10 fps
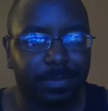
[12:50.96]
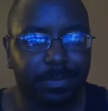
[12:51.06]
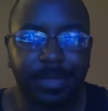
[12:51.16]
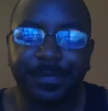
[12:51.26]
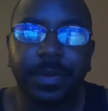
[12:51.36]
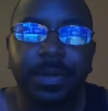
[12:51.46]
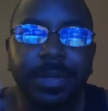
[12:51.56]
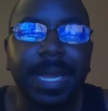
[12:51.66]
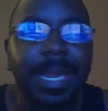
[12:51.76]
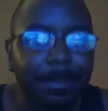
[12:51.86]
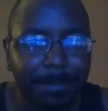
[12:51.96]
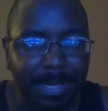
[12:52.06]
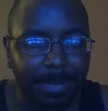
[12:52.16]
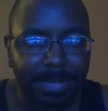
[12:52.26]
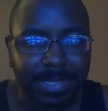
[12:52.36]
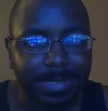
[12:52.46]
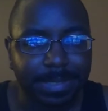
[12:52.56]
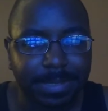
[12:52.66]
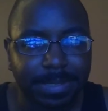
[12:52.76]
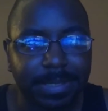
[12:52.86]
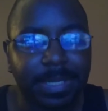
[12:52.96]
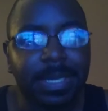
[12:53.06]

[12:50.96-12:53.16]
you're like me basically,